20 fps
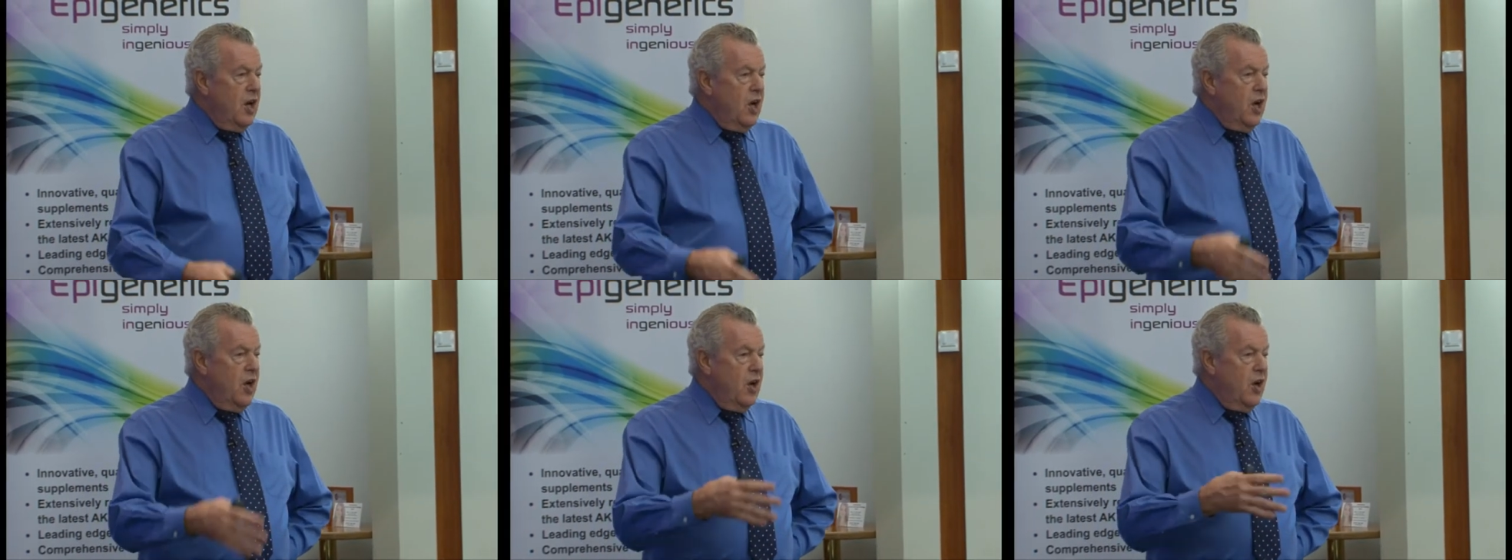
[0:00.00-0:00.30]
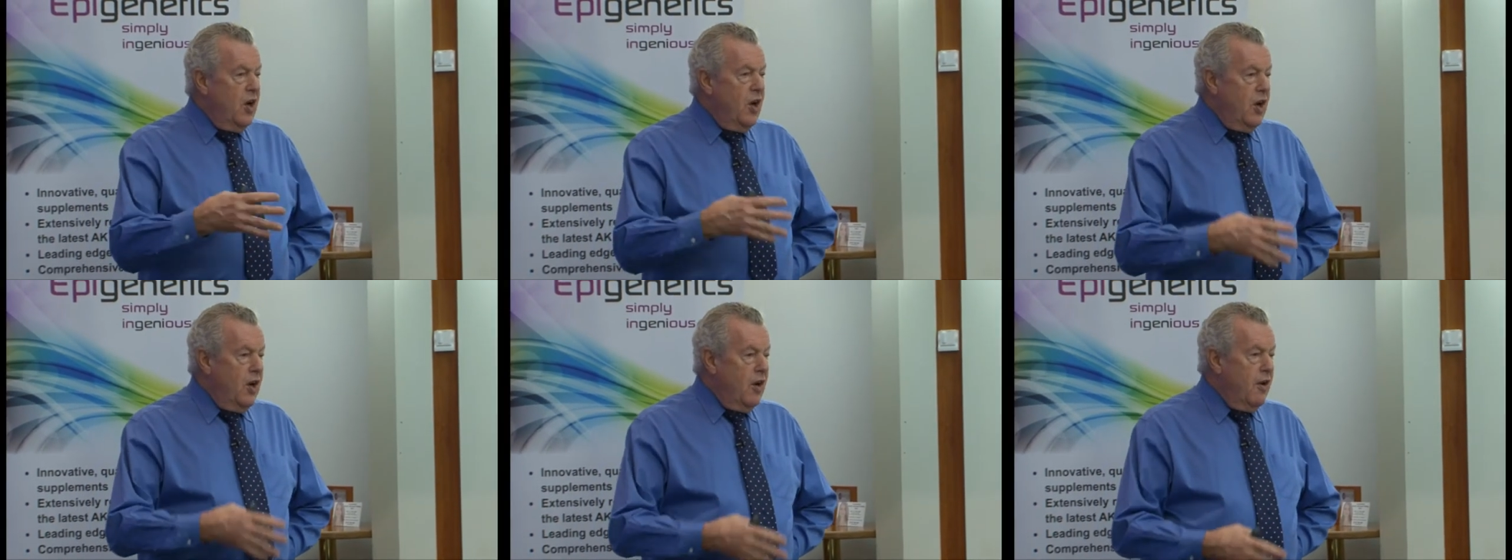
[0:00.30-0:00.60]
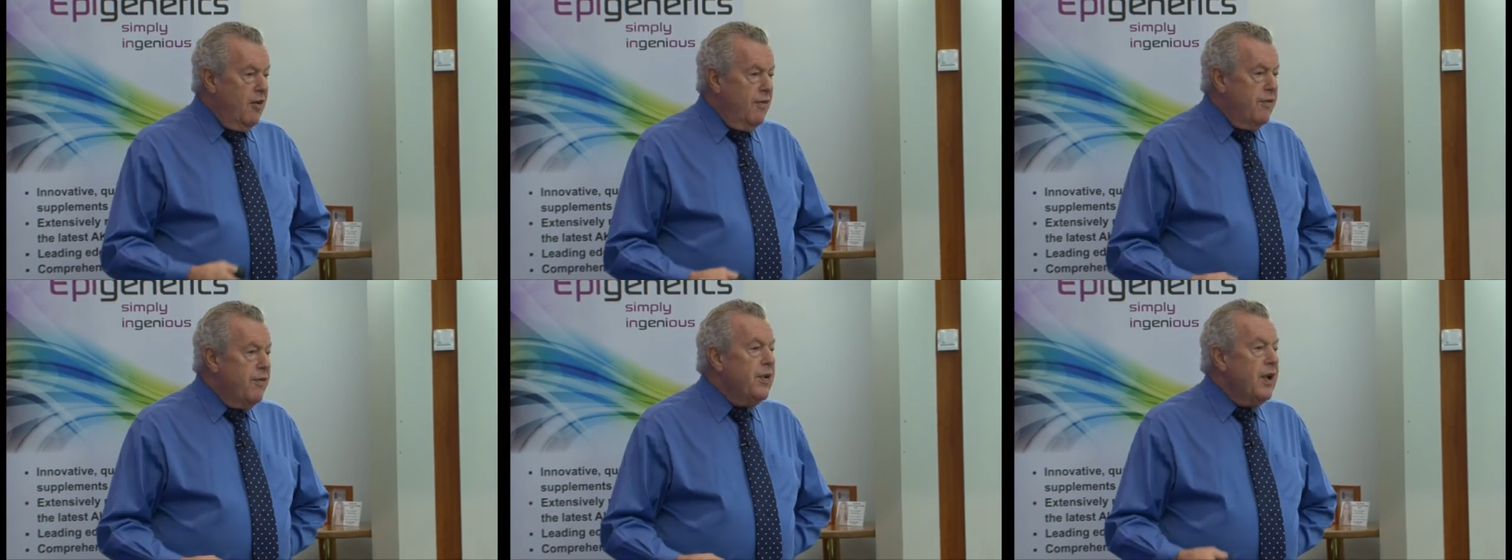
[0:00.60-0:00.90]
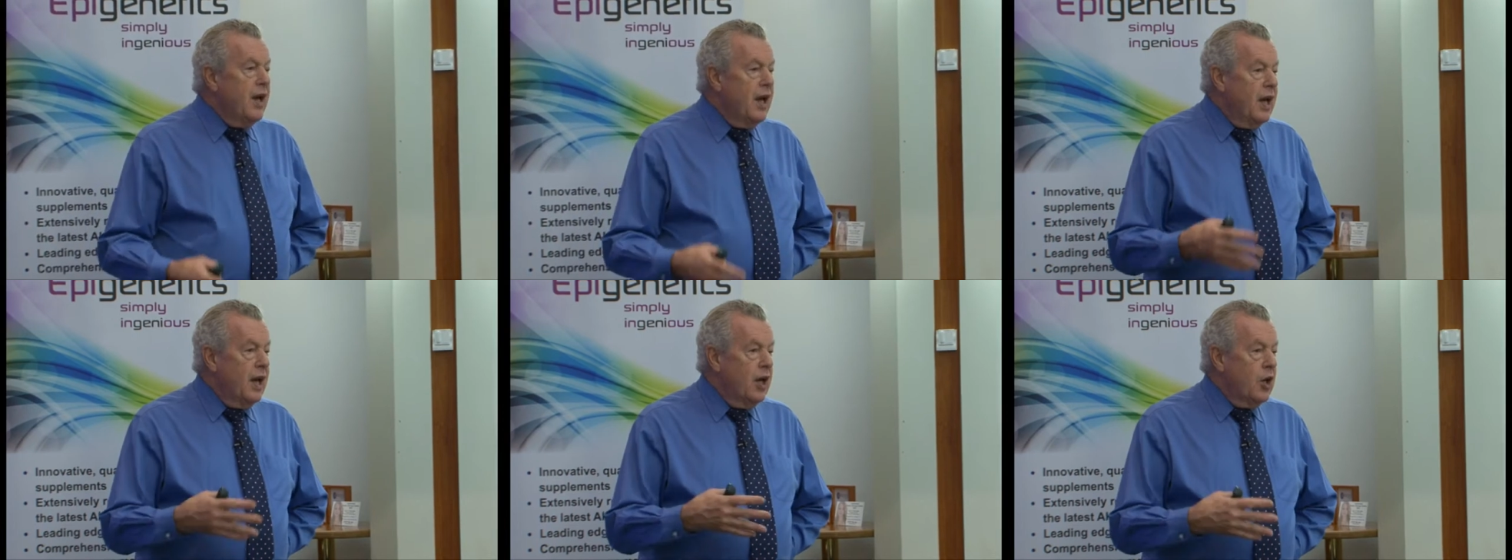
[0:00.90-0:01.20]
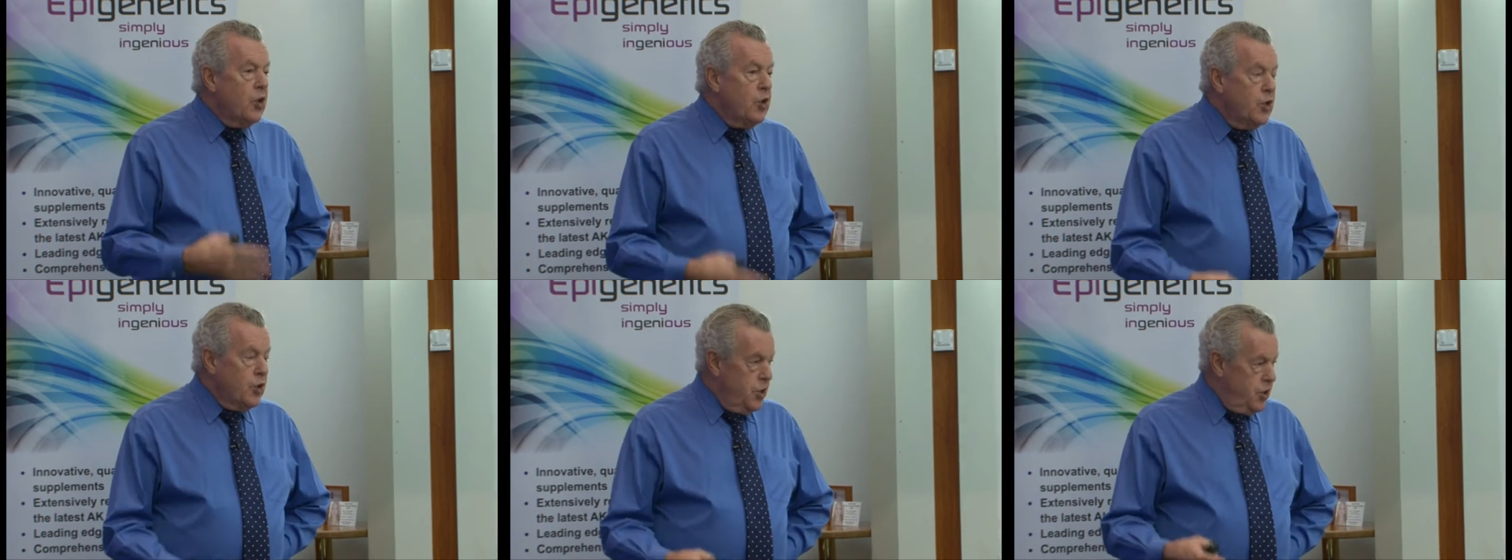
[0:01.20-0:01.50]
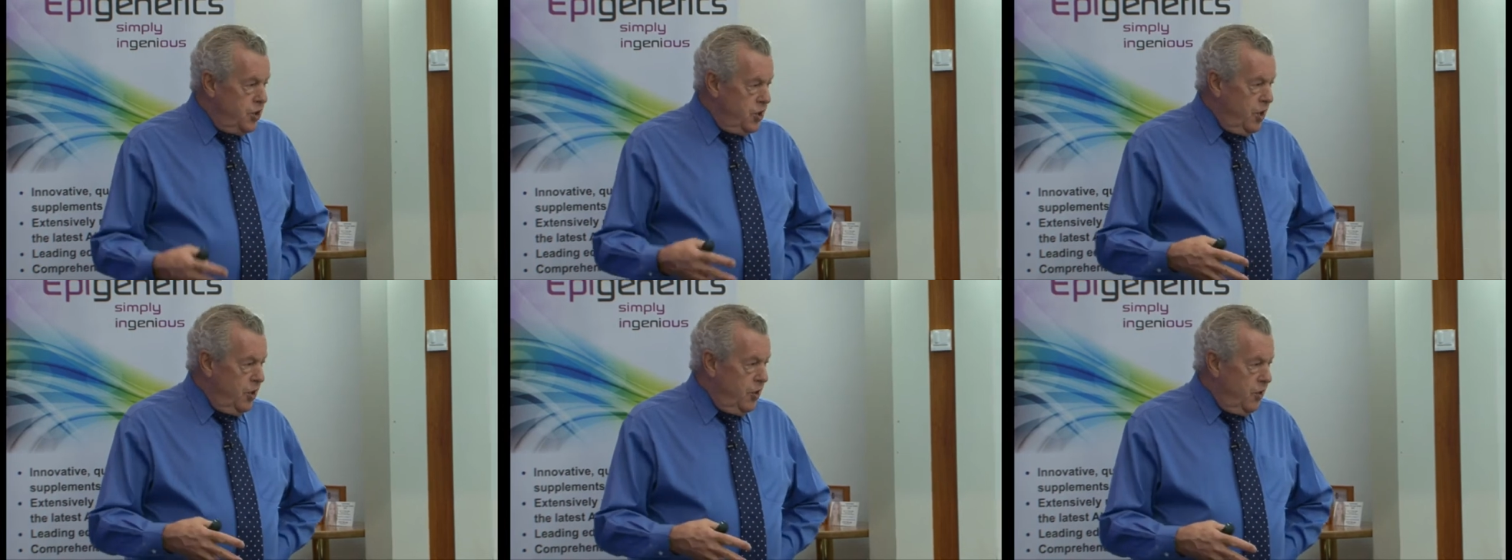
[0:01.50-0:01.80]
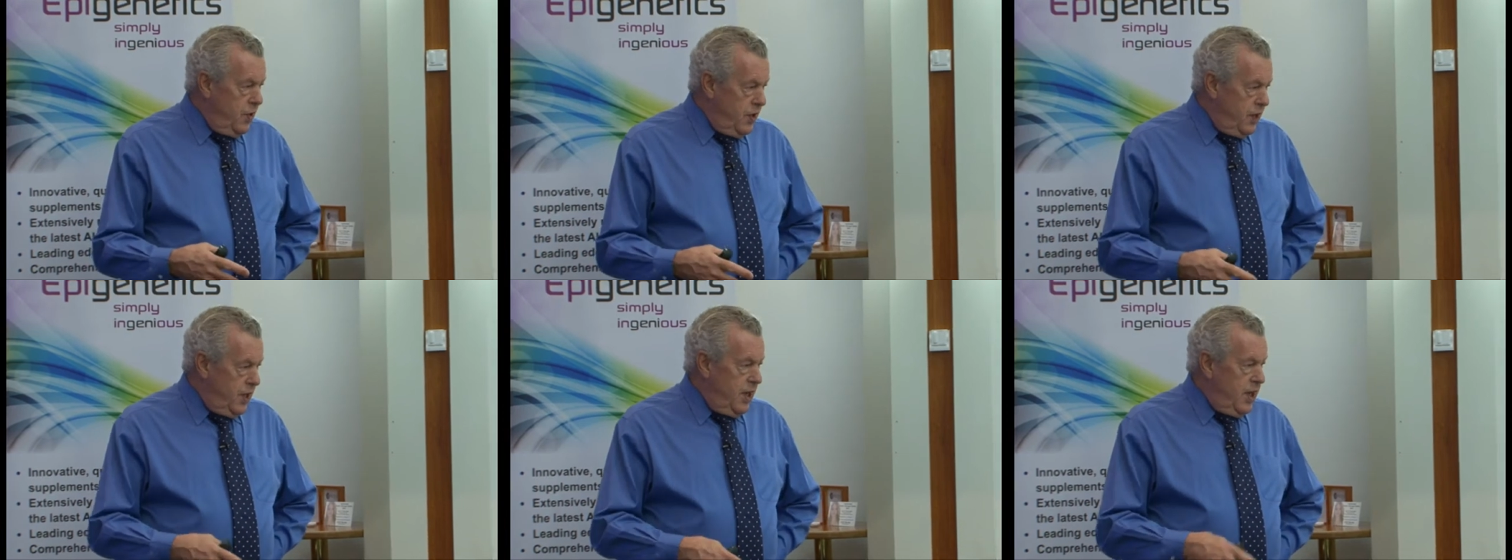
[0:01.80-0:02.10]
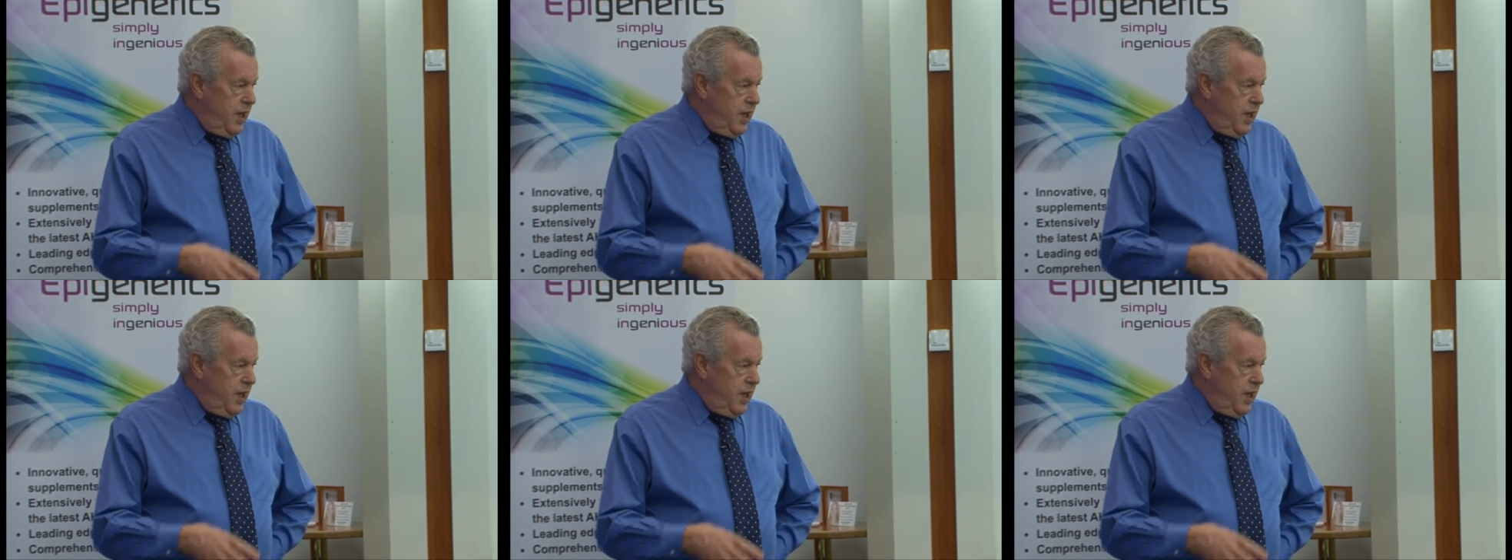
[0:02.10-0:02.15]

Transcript: of cortisol,